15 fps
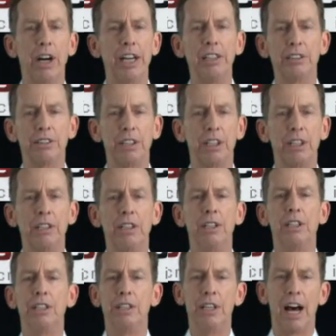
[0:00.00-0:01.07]
icing,
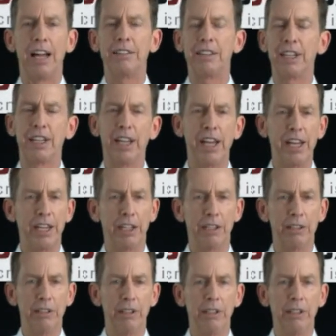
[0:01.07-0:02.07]
not the cake.